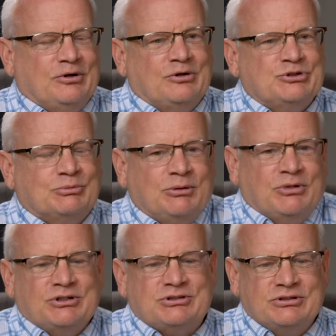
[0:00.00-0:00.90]
so many
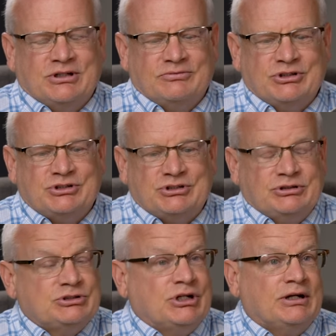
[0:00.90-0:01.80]
ministries have just sh
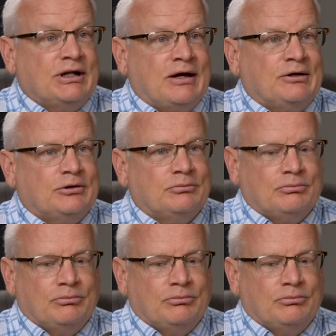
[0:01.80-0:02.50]
shut down and